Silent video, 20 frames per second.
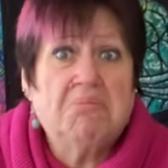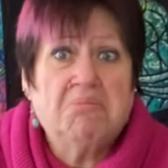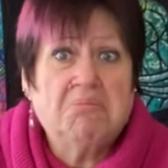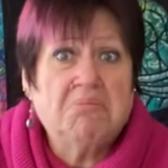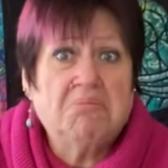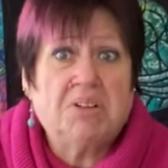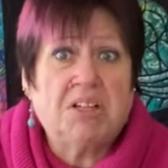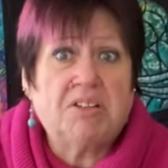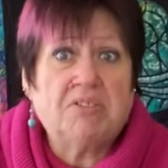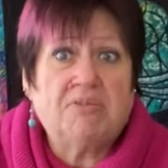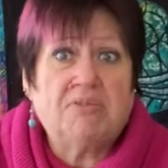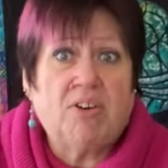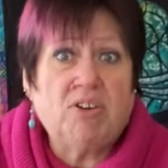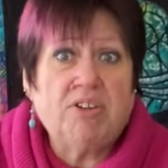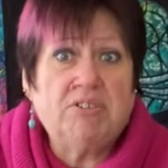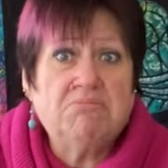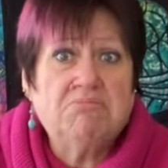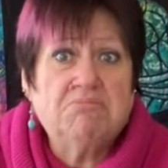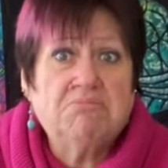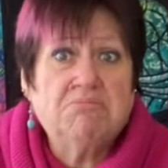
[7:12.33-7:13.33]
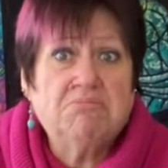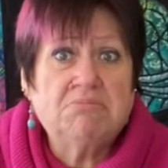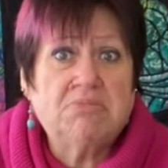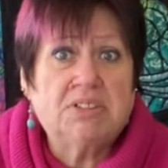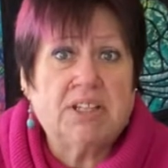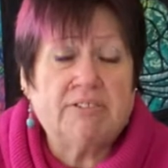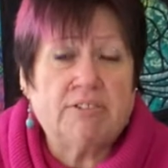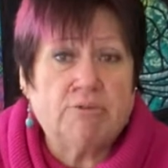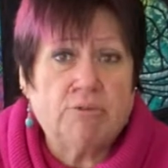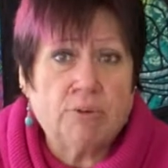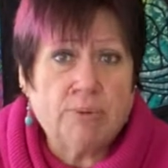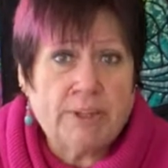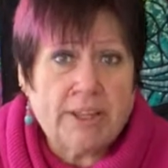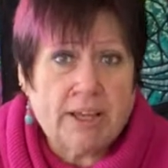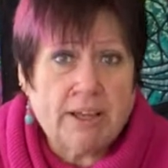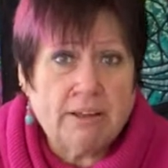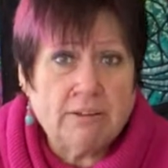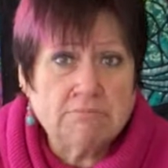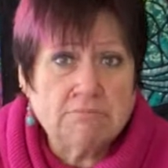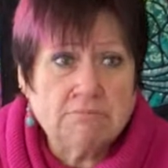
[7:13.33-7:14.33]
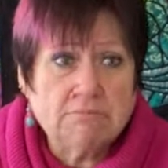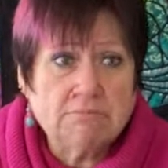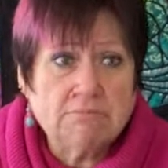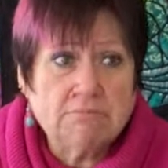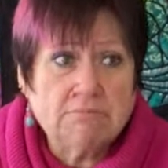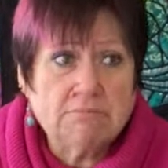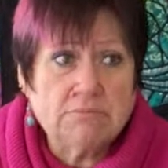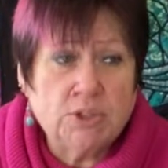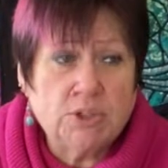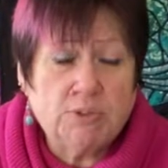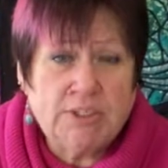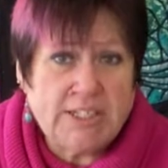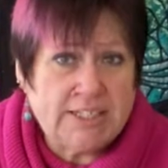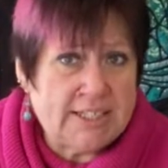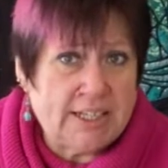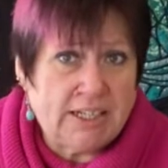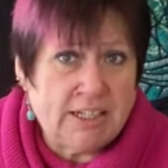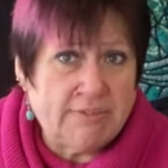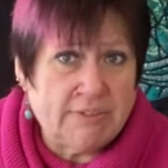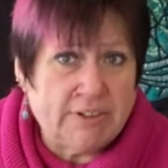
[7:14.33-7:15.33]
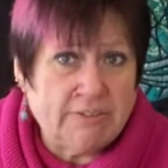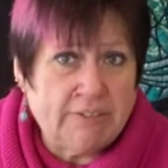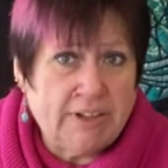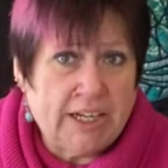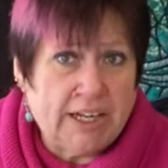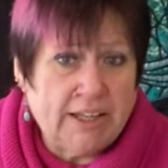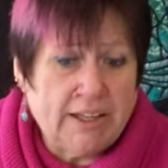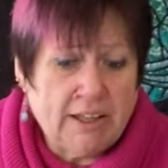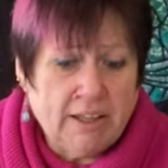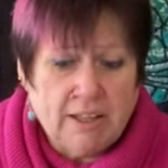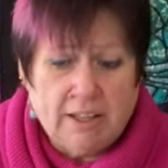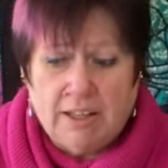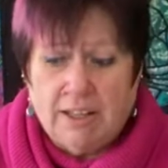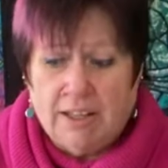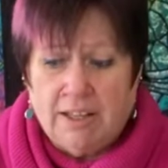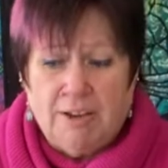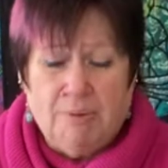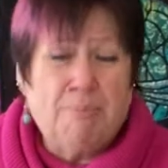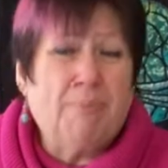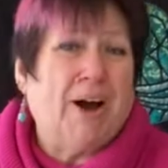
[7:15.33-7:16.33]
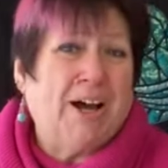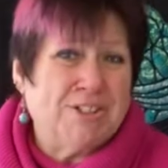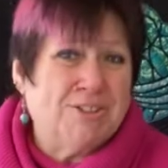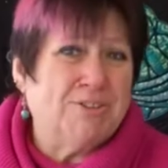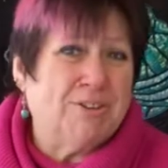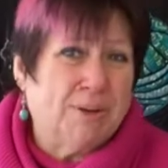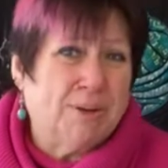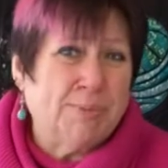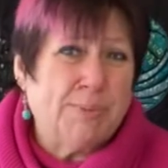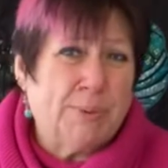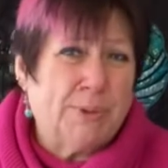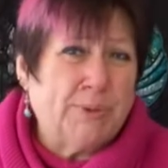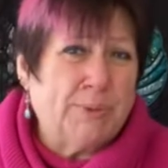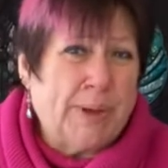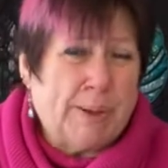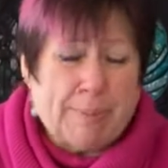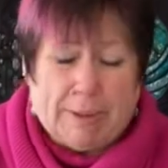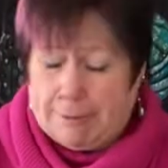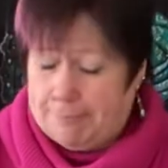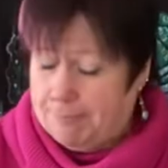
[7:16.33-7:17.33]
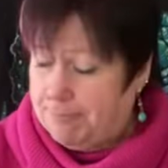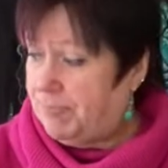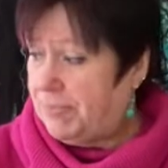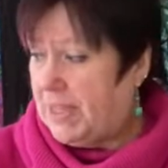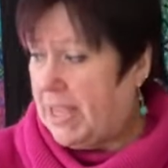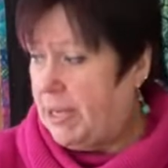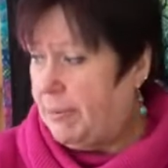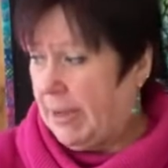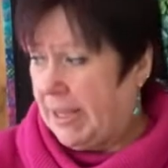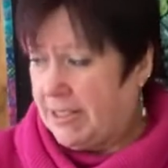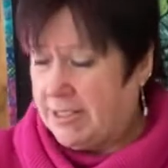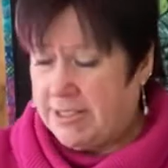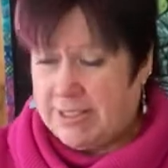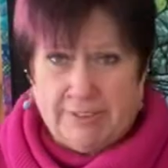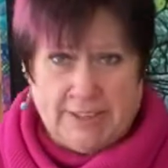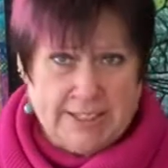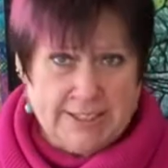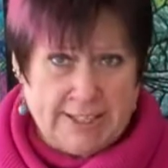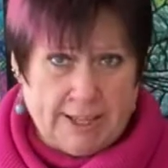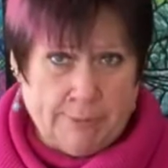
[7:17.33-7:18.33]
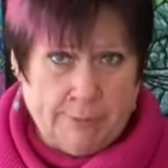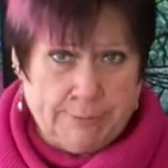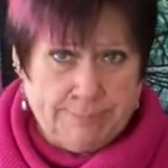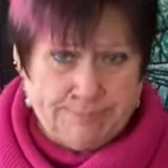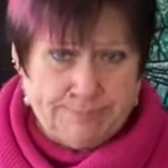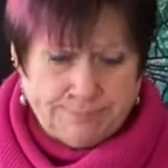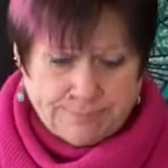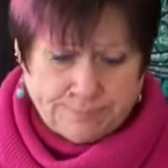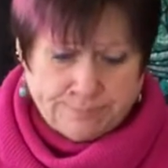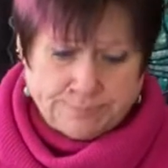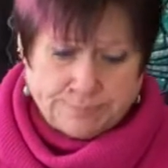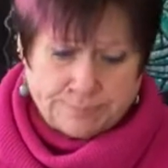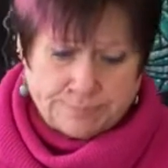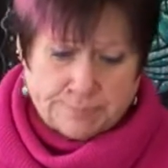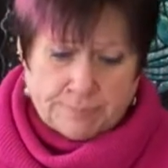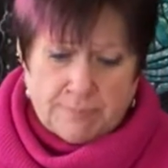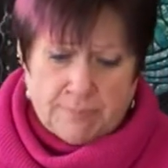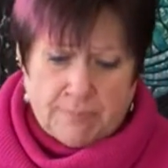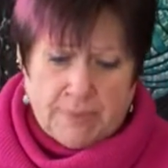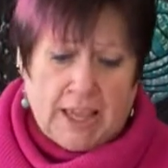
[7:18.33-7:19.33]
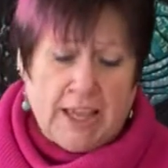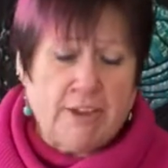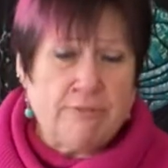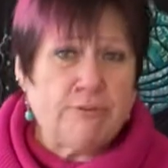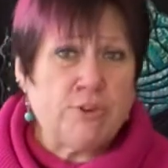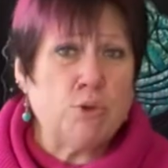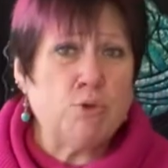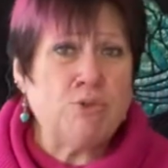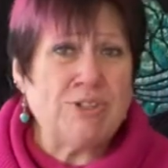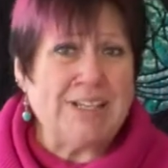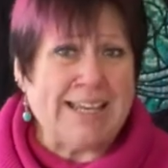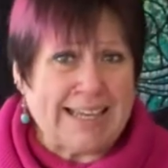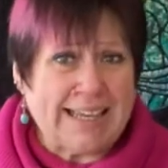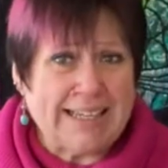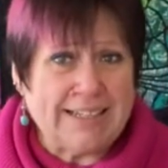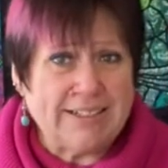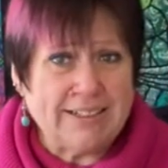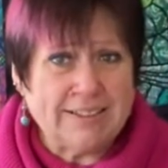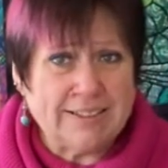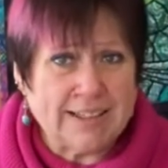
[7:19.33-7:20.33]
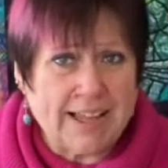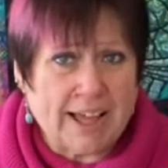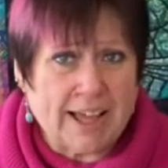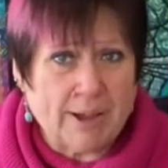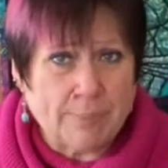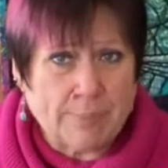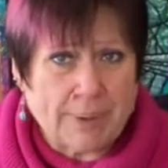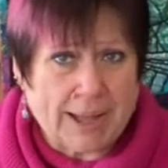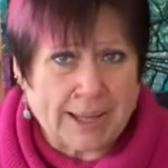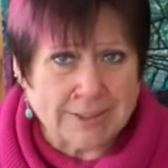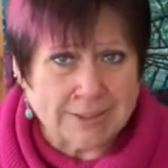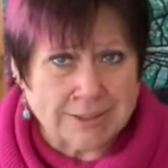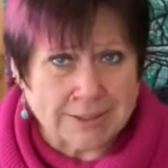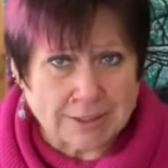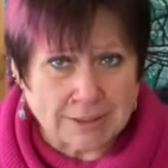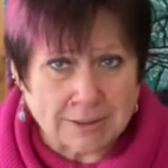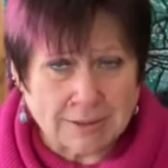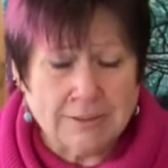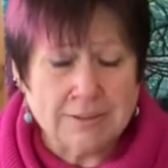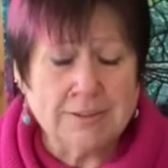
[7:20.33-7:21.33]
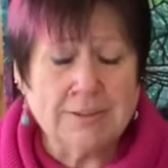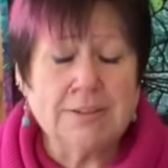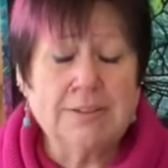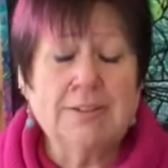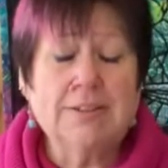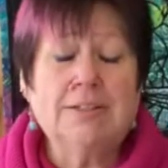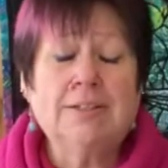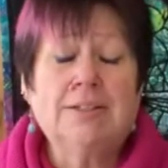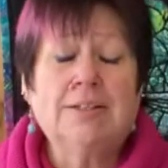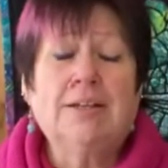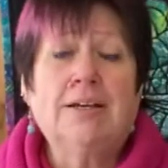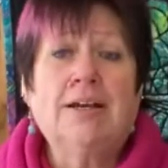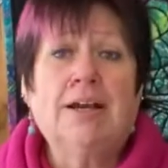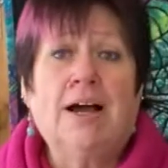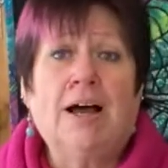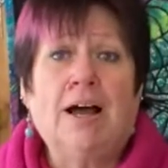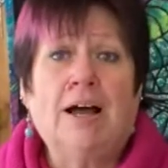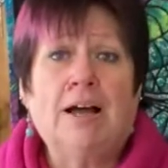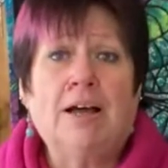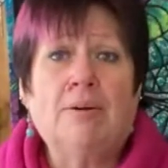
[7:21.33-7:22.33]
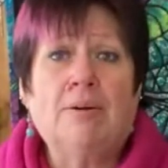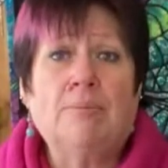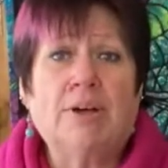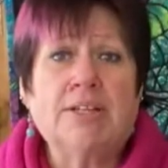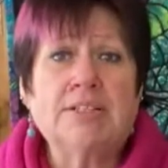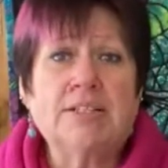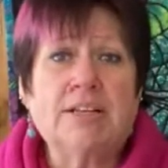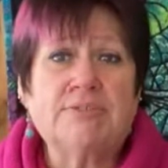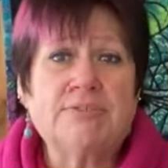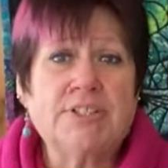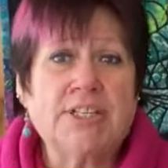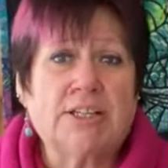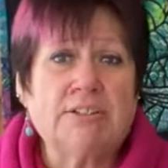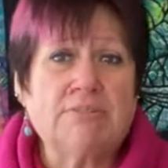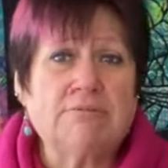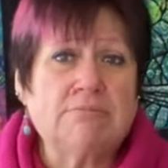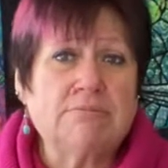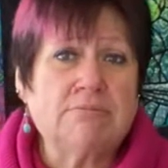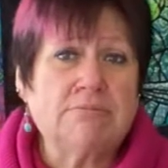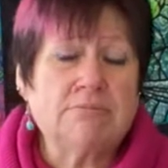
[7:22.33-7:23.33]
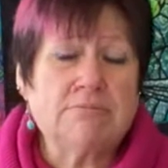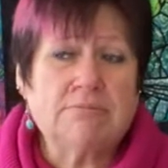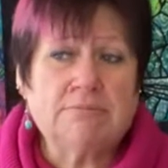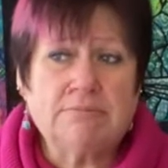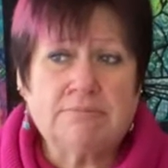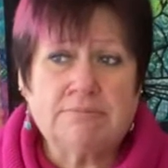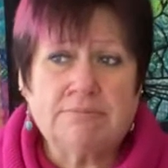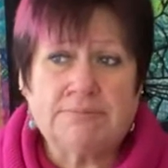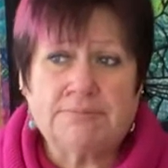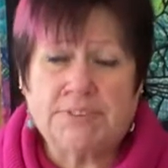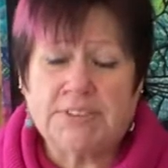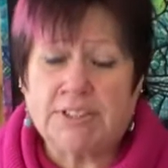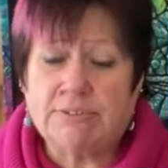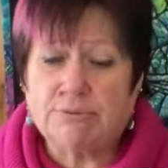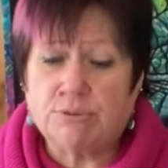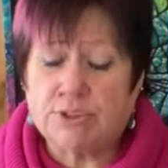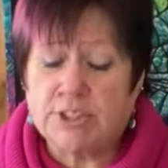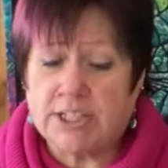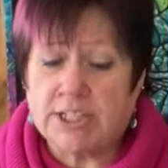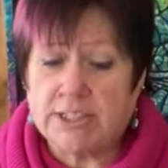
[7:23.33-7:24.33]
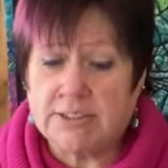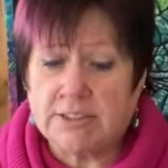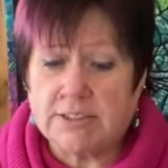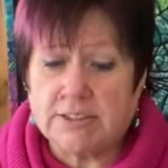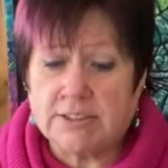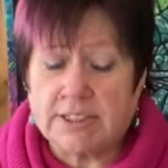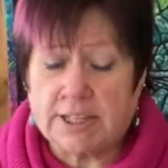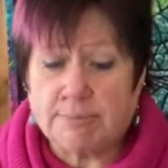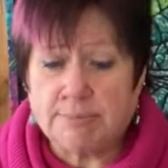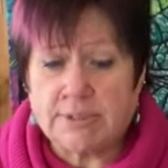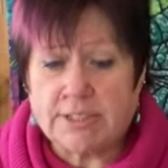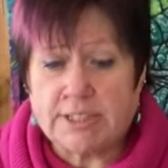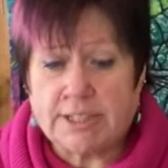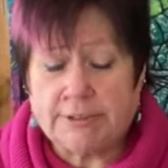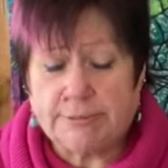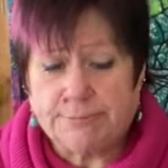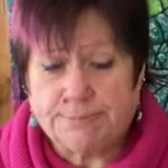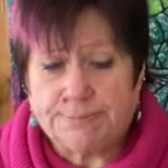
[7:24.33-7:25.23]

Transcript: That's fine. Nothing wrong with that. Who needs any of it, really? But I do like my bonderweb. Anyway, so that's that one. If you need that pattern, as I've said for several days and attempts now,